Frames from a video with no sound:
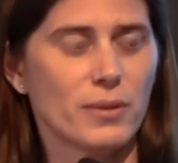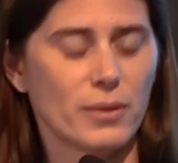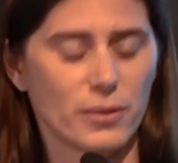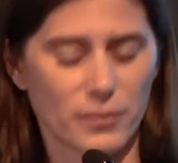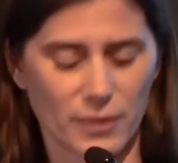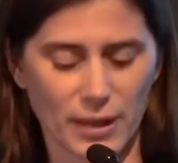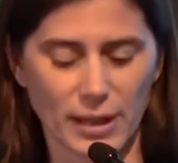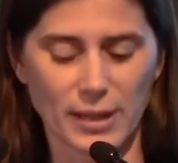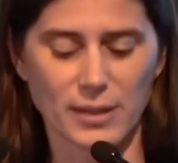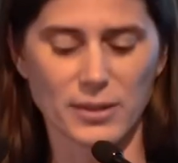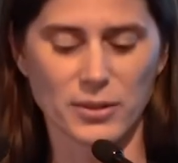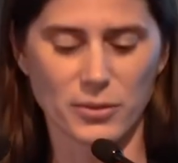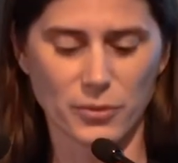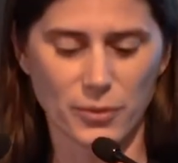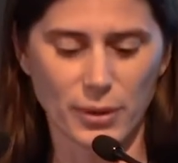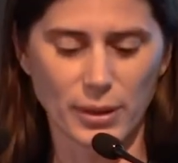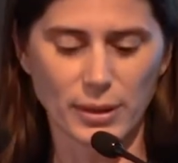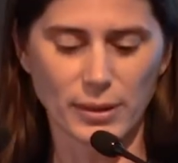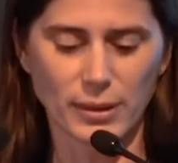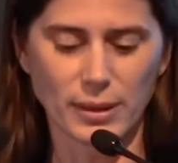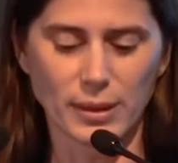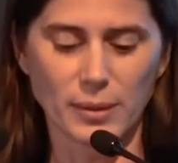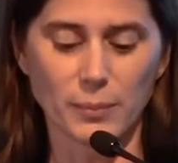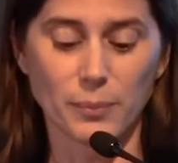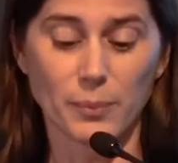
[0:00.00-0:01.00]
uh, that has
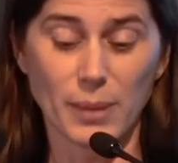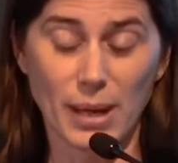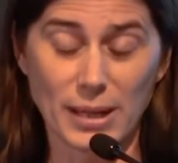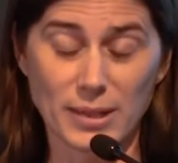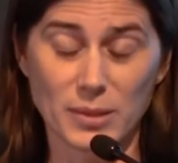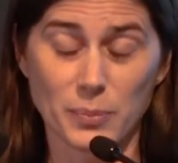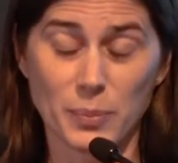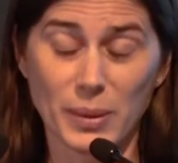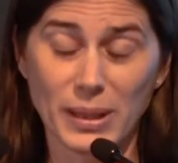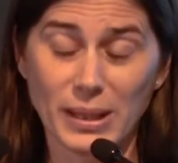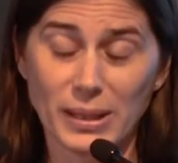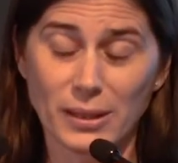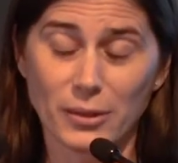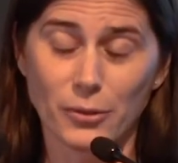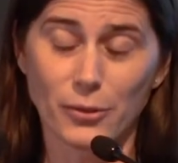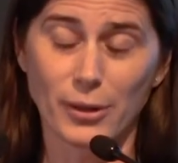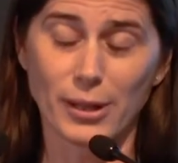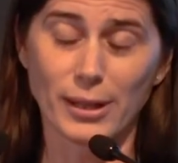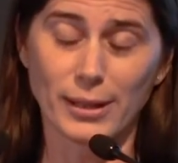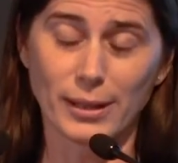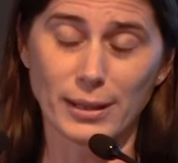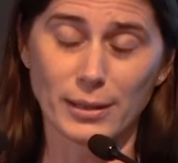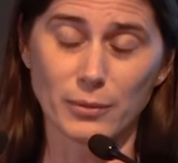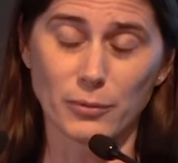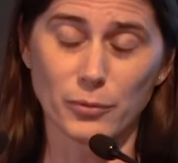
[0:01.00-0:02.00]
greatly, has been and
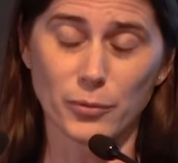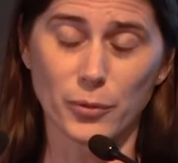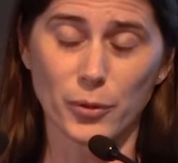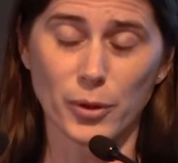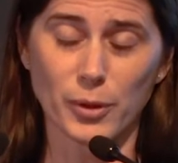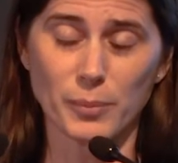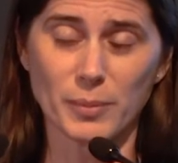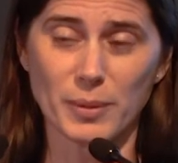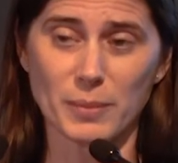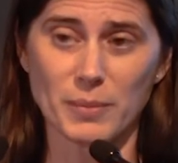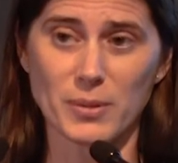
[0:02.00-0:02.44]
greatly informed,